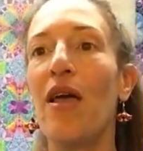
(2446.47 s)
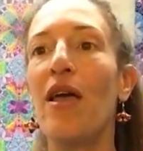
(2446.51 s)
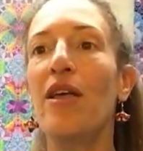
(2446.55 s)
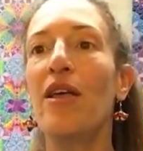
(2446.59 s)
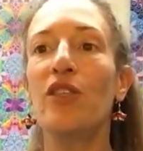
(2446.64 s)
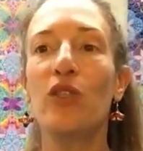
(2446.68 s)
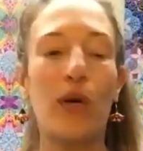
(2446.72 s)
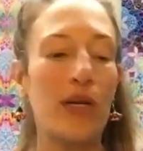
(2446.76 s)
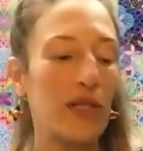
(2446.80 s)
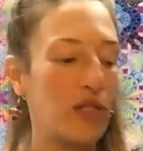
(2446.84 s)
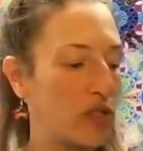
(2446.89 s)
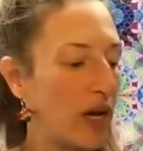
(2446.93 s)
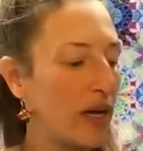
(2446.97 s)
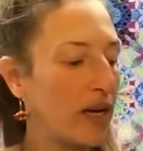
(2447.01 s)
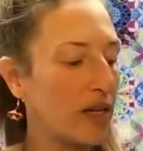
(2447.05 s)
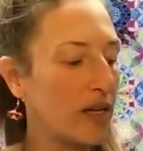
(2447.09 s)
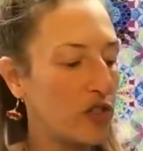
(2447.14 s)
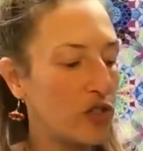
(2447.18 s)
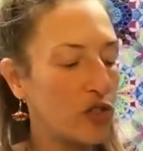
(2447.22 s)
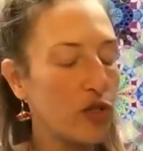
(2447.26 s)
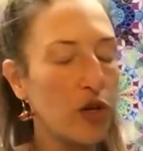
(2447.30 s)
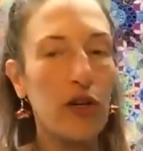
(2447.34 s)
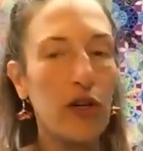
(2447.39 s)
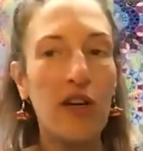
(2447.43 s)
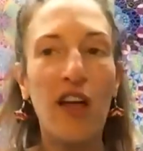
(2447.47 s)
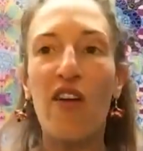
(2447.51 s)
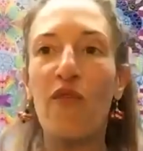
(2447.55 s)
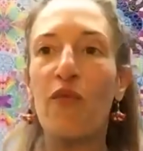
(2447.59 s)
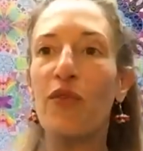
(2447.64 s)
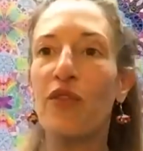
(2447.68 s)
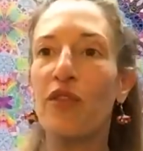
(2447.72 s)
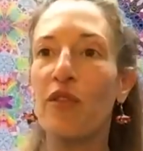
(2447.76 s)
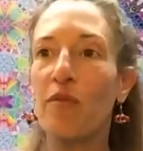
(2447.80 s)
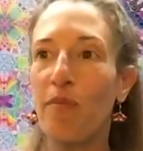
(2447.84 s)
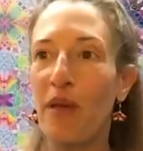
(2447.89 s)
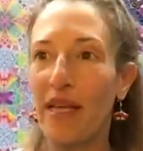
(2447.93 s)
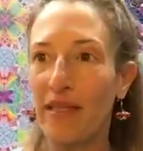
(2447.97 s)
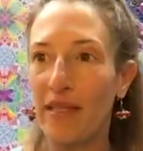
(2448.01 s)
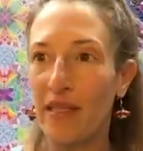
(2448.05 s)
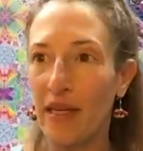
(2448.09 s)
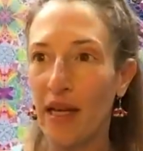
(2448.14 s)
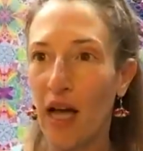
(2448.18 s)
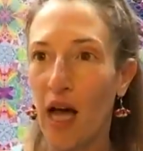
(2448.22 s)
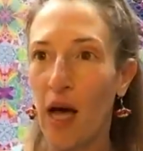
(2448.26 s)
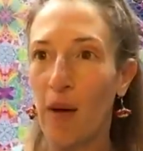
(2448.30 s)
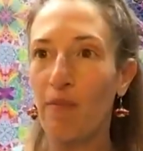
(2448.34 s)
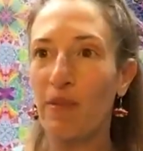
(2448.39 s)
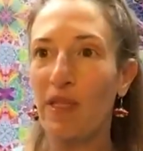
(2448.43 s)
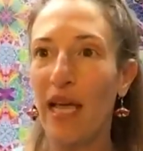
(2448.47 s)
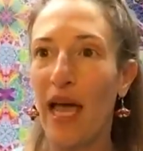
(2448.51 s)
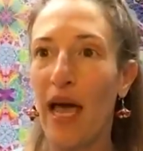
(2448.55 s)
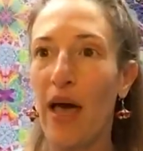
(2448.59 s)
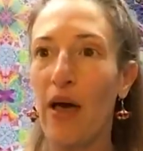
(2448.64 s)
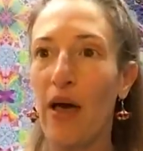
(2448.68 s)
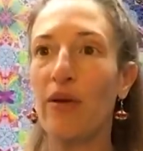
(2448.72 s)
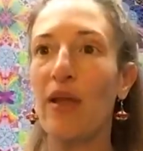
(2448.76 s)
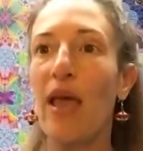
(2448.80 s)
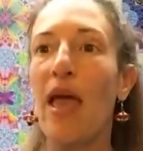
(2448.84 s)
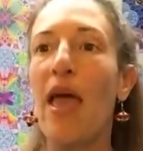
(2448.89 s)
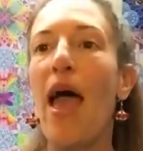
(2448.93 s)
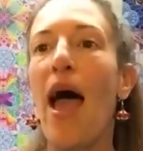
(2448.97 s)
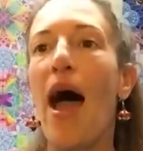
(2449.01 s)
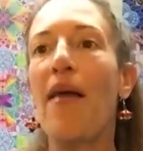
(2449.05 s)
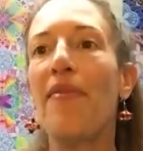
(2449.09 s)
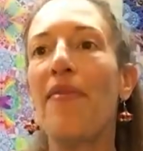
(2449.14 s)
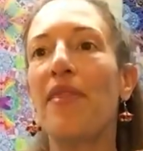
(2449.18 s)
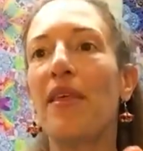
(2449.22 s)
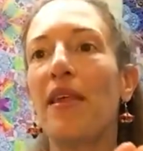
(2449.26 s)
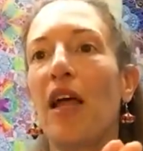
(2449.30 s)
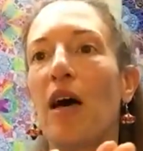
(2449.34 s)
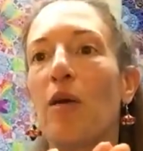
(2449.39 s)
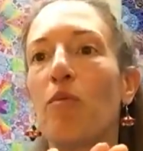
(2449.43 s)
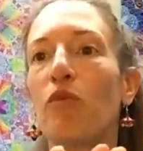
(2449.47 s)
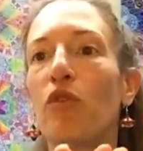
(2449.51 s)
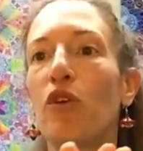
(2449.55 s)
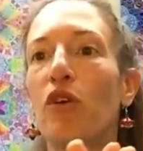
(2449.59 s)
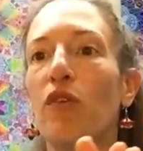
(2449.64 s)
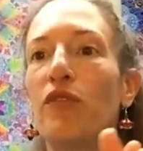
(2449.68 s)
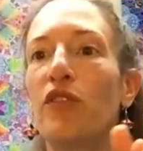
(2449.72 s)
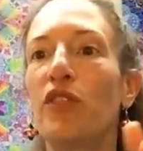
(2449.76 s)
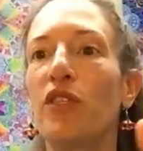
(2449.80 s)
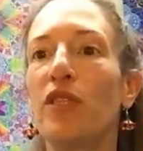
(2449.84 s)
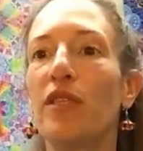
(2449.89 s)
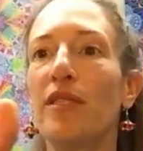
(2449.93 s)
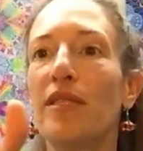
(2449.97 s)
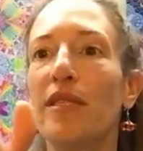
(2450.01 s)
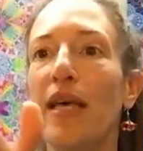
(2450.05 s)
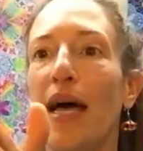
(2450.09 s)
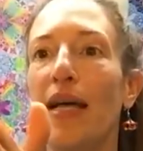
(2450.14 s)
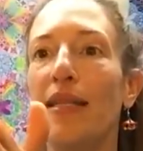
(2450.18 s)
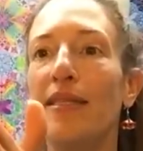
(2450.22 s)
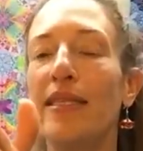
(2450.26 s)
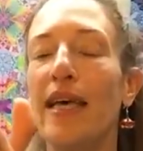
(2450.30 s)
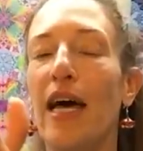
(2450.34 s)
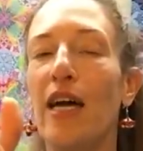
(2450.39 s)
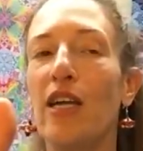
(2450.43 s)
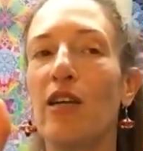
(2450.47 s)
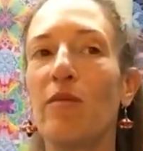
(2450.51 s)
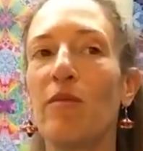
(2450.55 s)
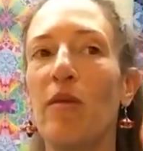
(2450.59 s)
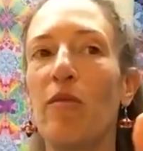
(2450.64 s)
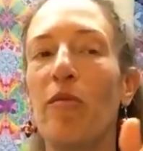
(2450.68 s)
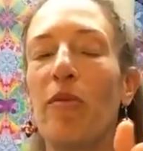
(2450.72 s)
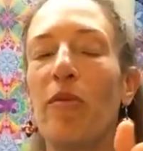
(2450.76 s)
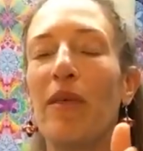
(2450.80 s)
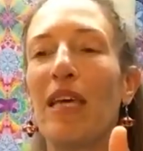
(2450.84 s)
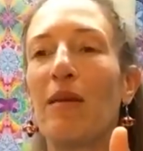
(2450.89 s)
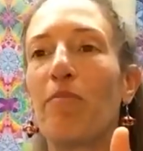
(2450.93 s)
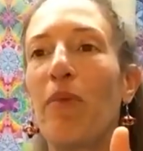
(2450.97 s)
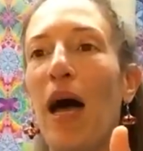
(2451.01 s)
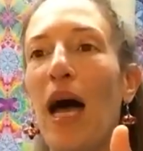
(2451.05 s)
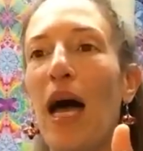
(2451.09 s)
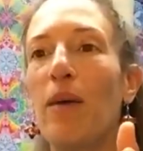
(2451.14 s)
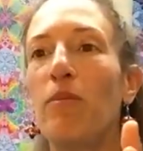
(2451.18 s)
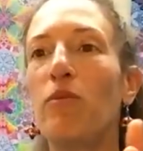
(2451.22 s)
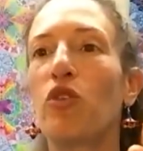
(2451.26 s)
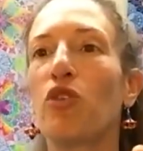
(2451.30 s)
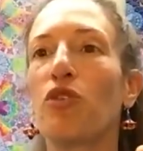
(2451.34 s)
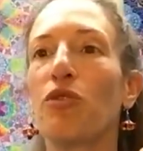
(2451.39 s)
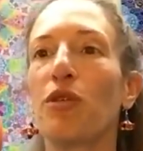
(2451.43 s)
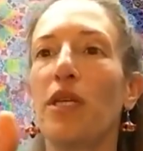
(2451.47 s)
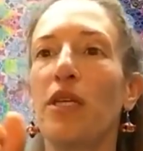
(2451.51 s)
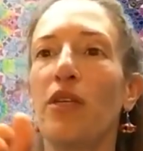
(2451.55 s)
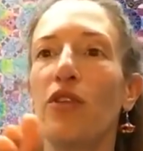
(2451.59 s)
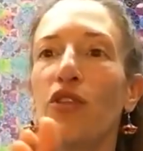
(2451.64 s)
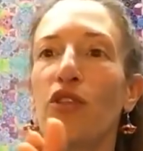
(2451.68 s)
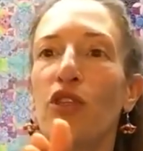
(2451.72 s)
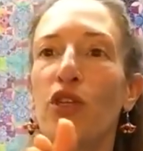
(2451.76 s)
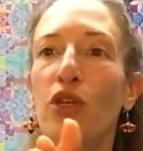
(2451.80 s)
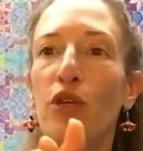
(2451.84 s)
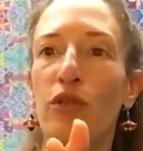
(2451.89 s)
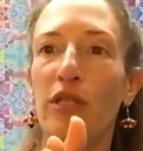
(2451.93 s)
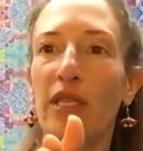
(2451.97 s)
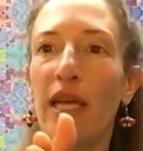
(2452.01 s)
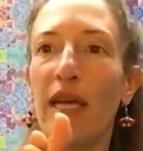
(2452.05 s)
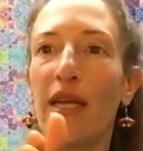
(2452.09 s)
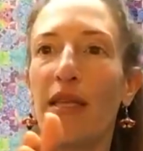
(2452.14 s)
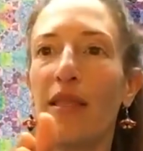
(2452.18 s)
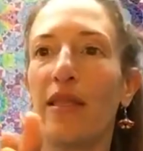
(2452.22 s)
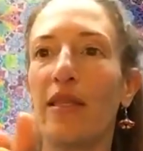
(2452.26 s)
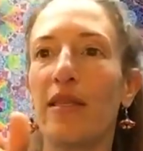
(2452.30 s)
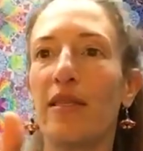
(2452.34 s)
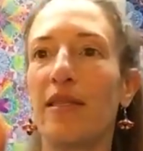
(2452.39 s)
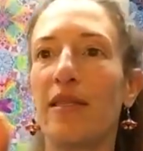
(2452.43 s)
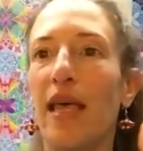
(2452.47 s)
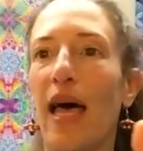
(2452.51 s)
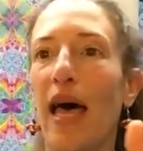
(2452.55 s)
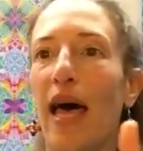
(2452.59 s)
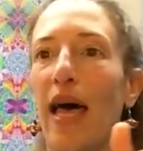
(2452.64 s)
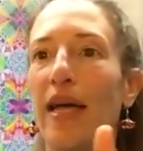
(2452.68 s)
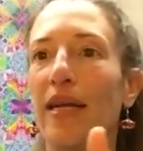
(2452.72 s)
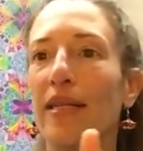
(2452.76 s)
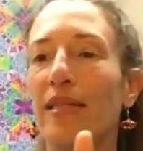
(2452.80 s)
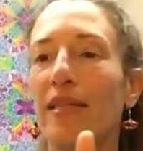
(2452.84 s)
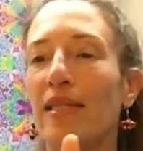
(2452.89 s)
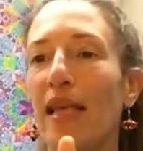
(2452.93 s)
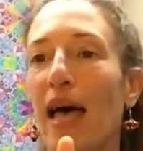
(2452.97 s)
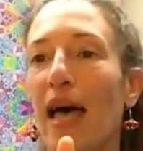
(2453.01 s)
So I start off with the basic up, down, and then I'll move to the side, or maybe be like palm trees, you take the side.